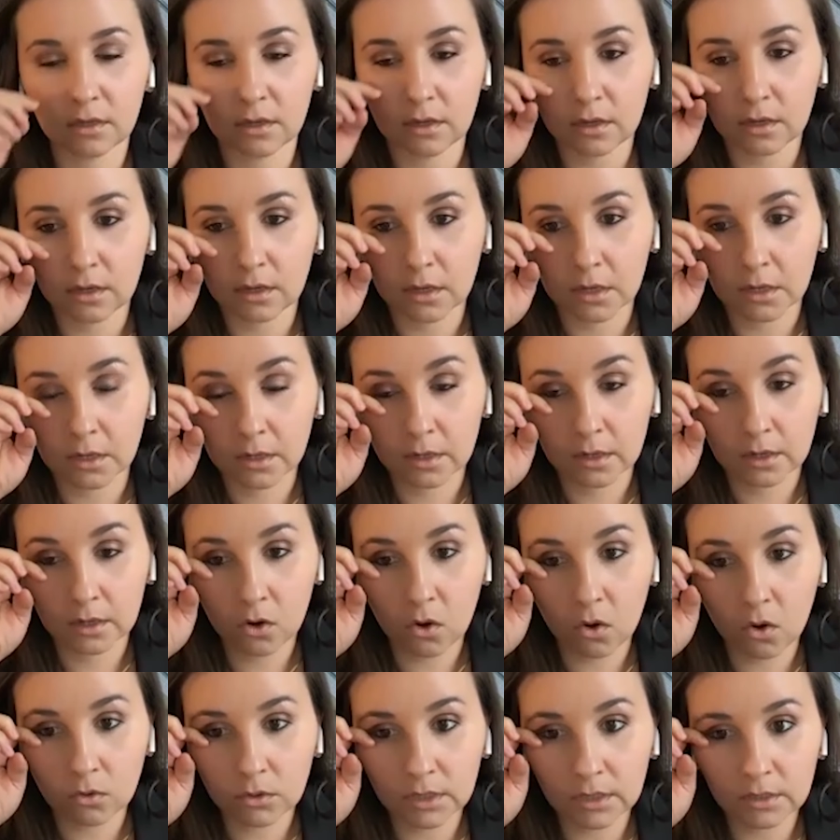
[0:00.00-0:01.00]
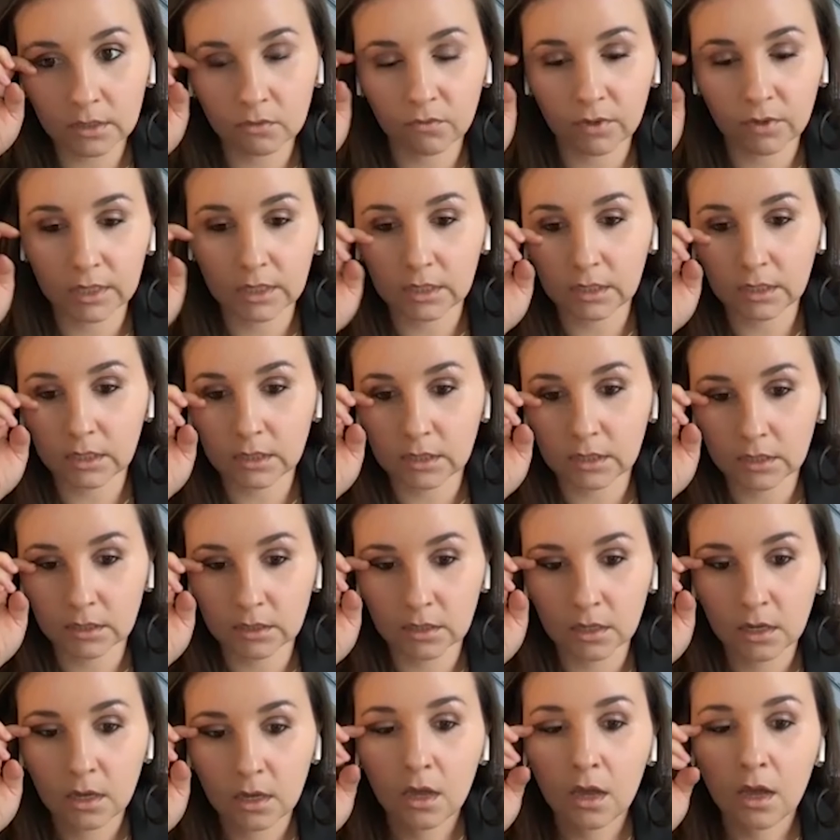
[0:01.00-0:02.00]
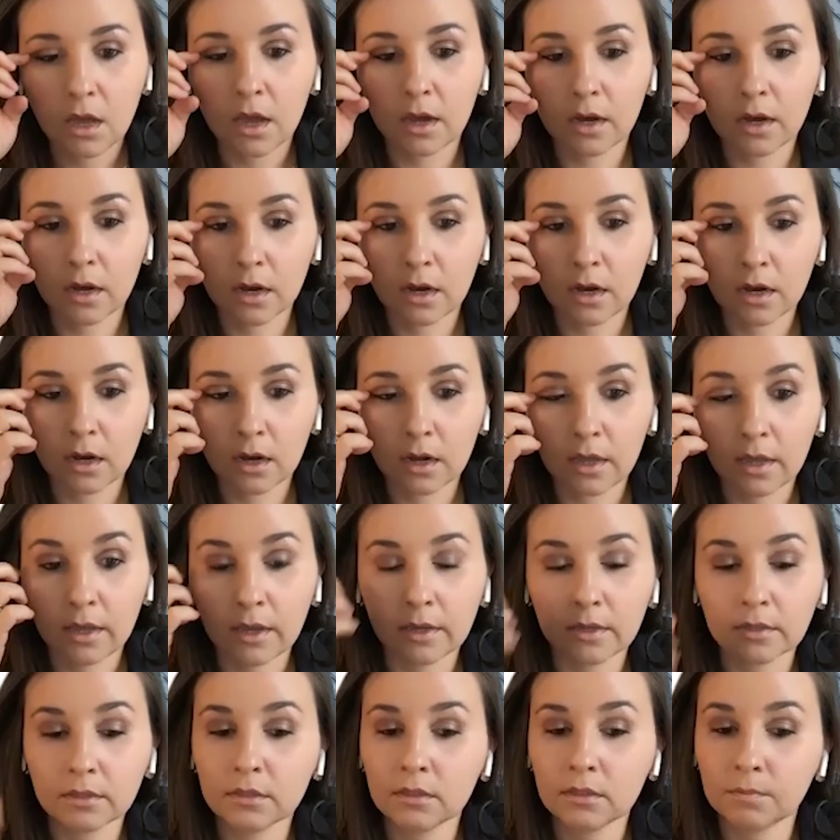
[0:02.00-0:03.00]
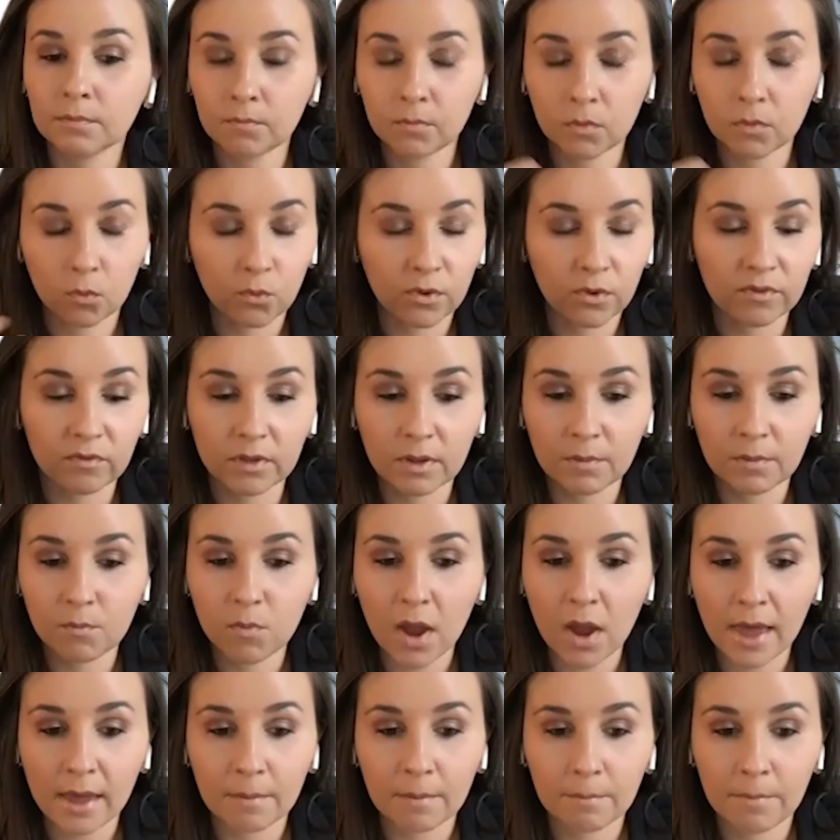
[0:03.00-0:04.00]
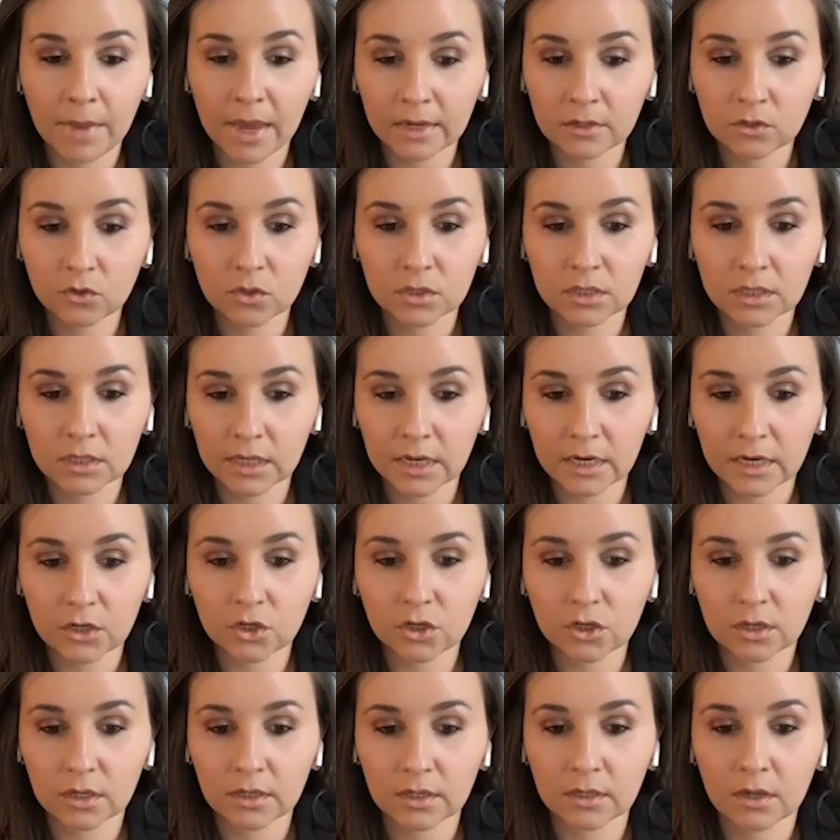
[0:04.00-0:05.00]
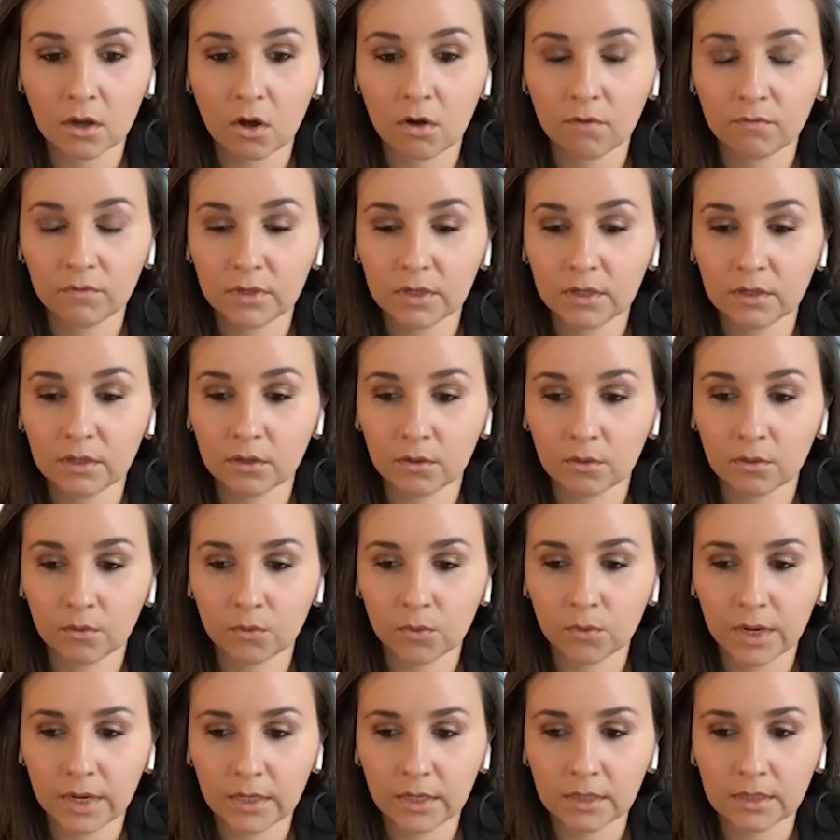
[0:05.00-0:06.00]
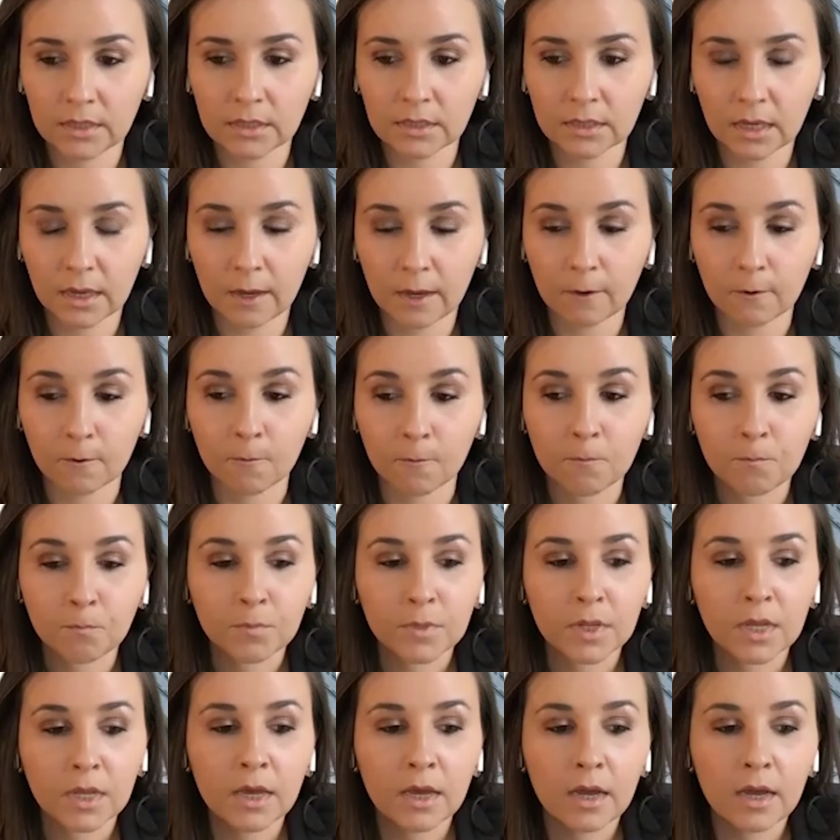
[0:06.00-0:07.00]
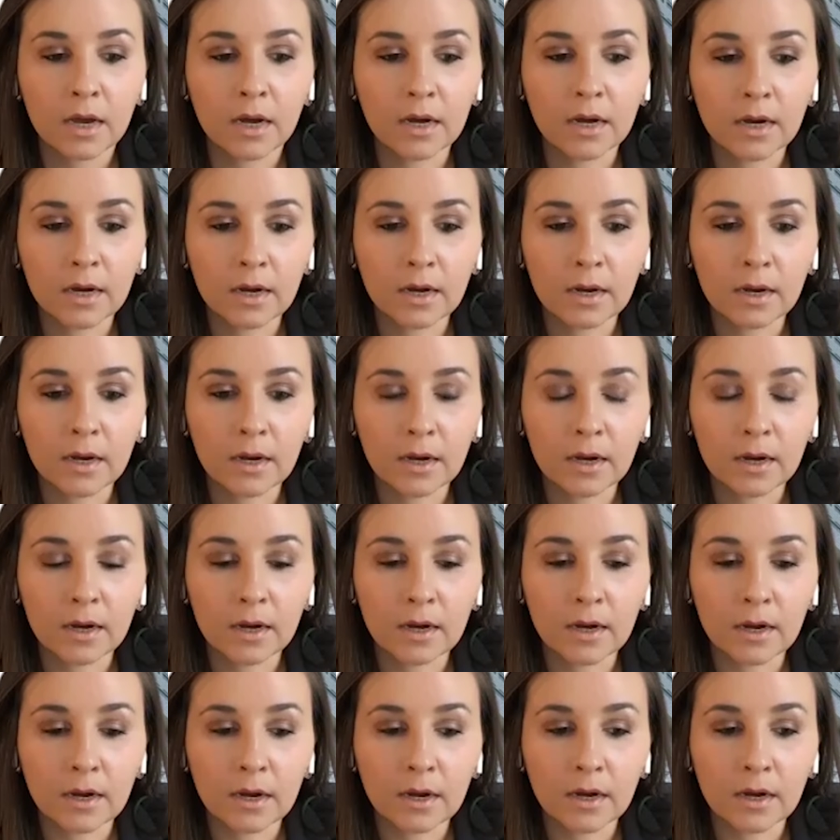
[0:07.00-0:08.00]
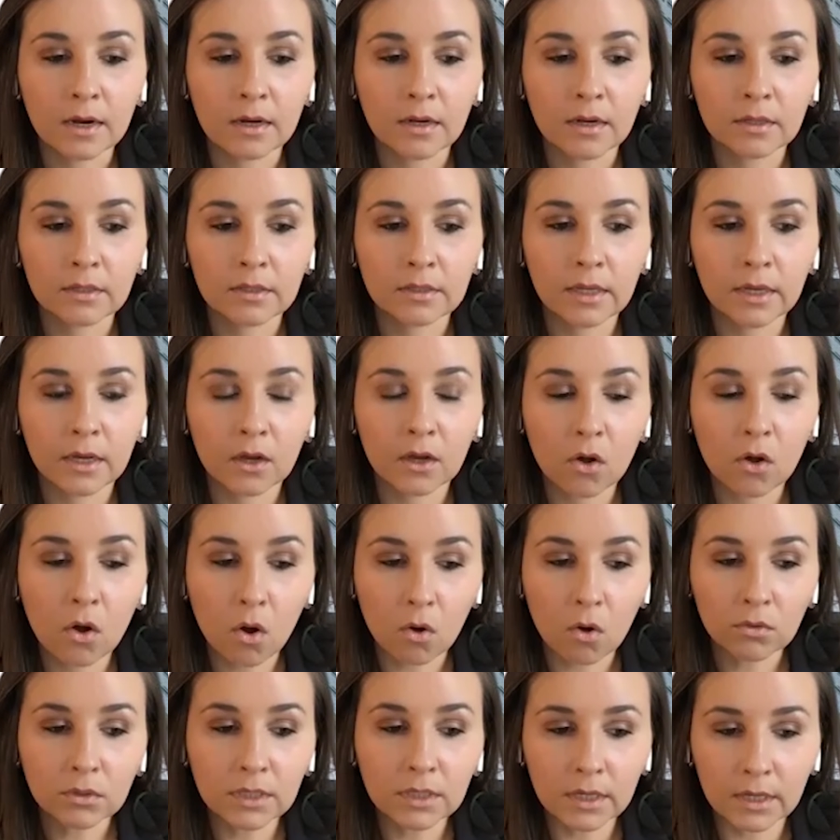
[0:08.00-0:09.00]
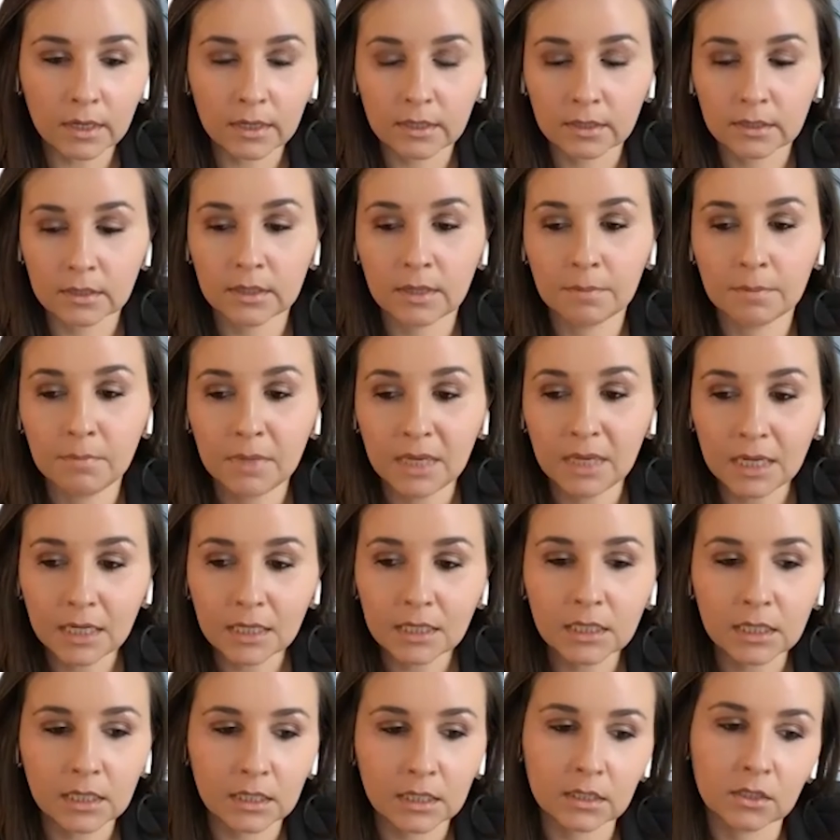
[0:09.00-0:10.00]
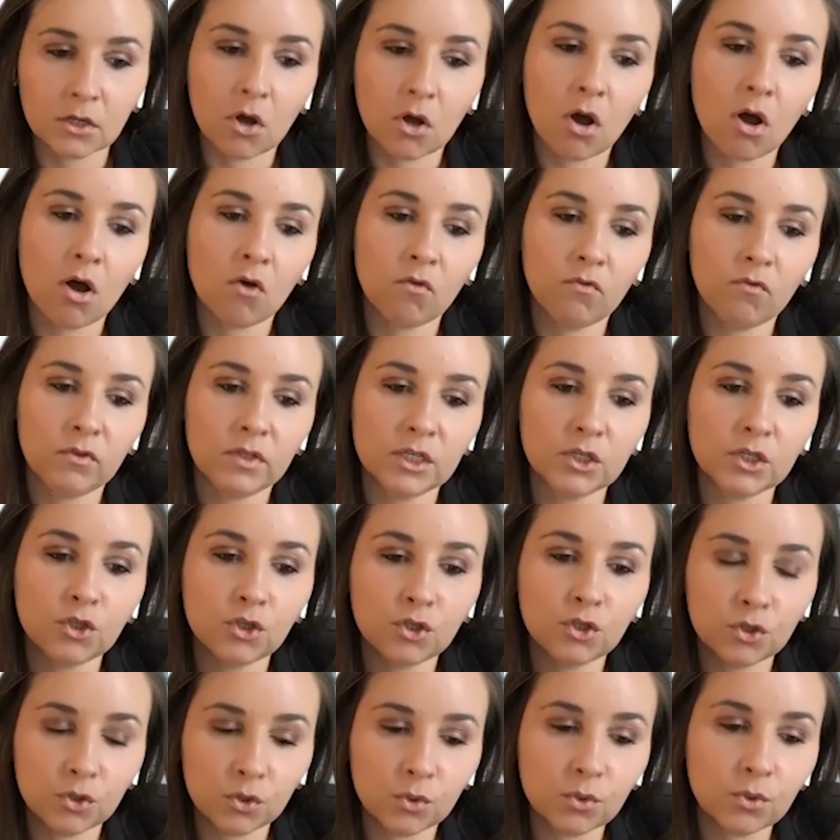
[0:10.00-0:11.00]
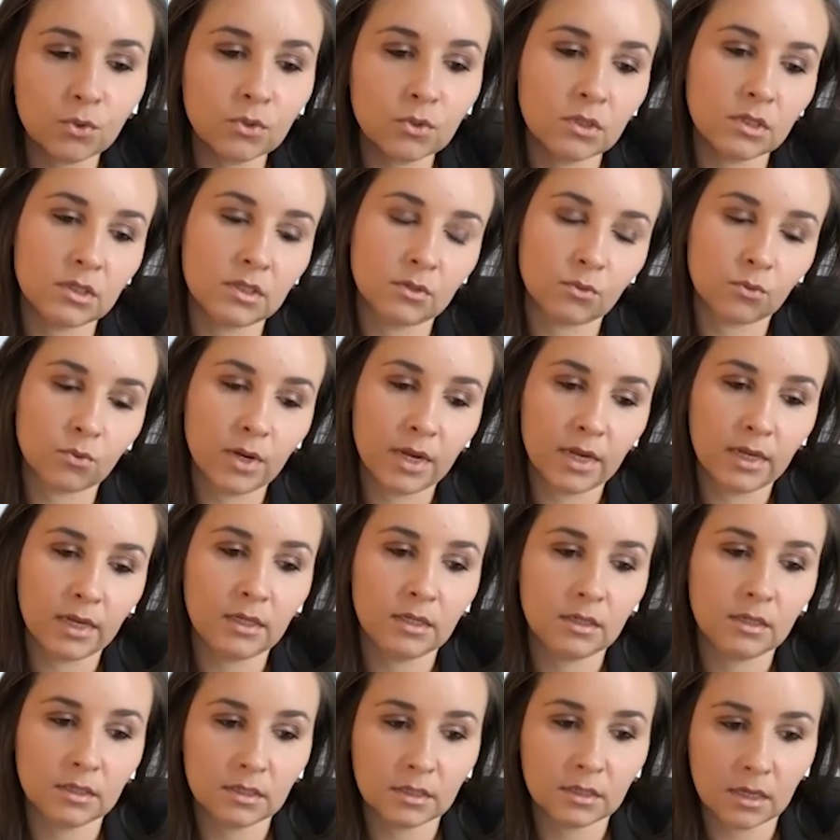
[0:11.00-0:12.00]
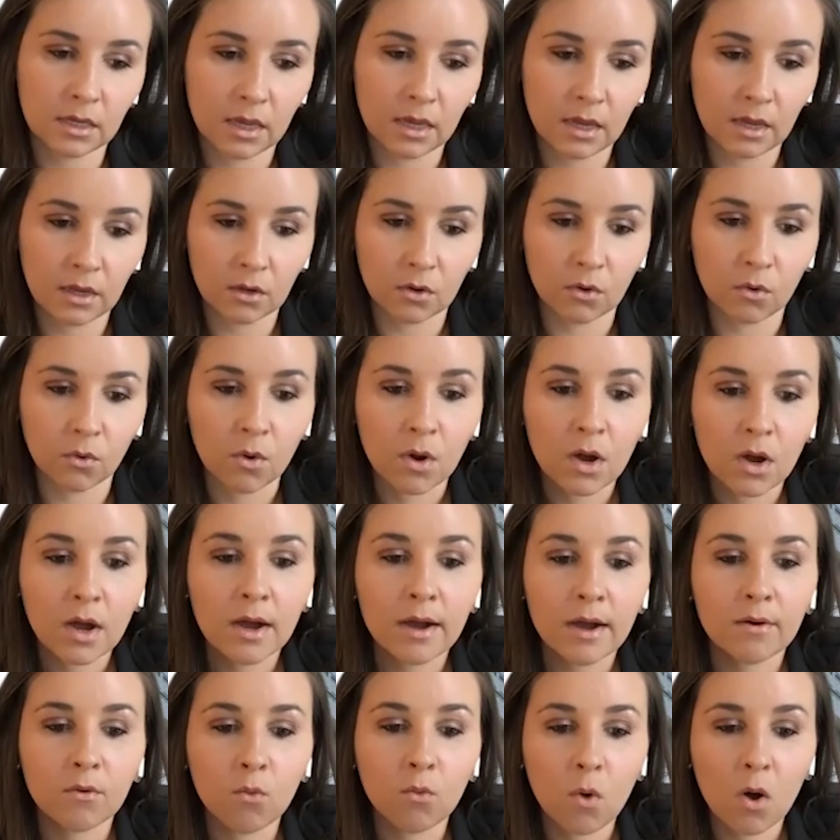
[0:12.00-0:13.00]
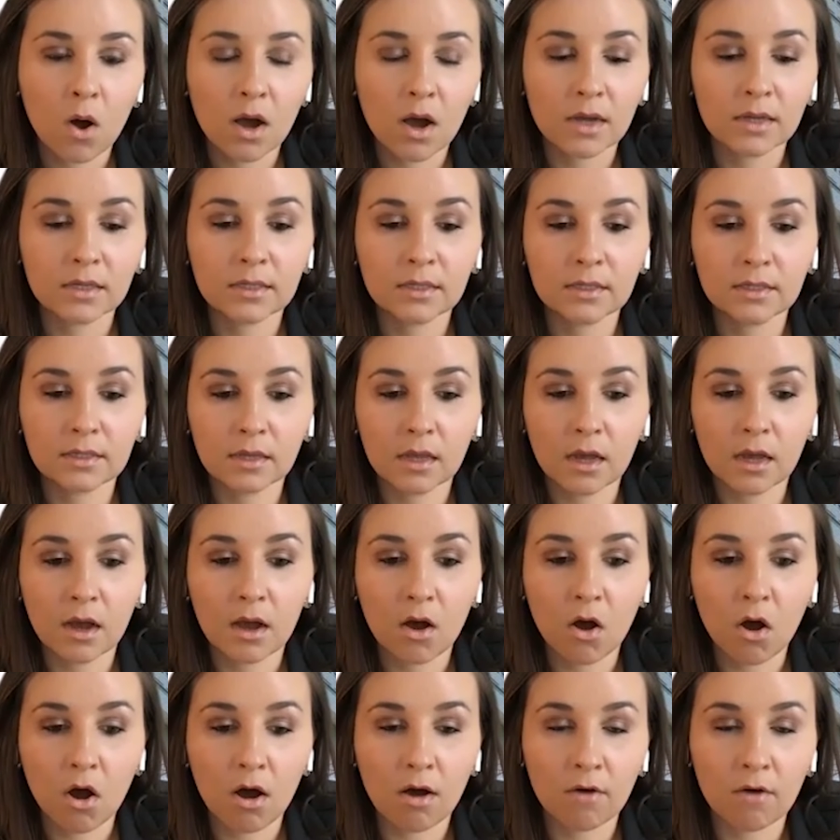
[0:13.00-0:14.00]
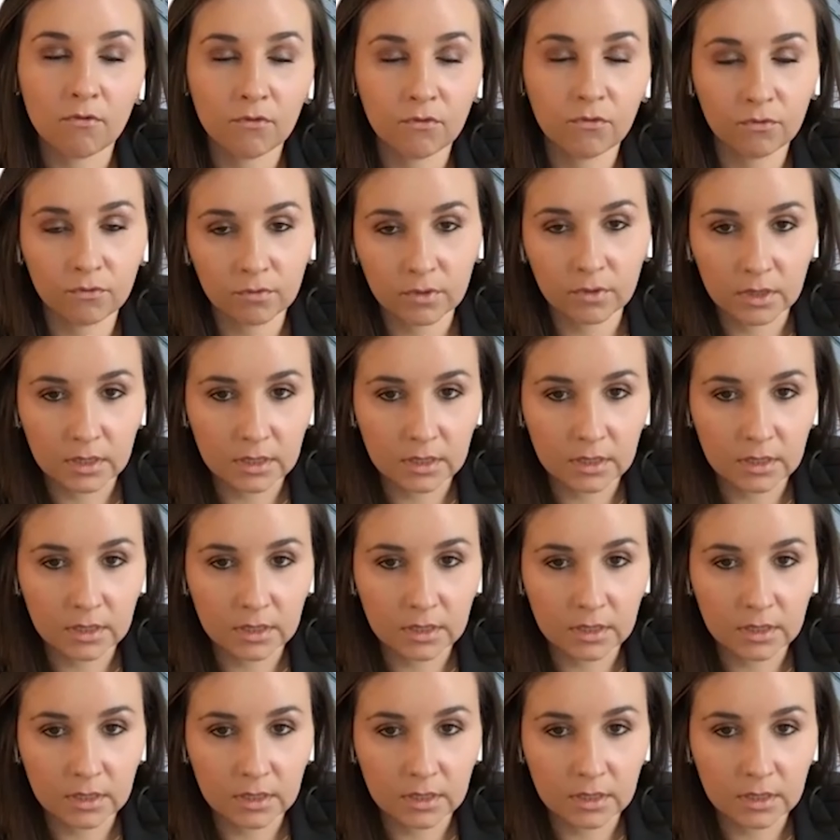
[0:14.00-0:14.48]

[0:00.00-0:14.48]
the content validity and with the back translation of the rating scale. The content, the median of the SUS rating scale was of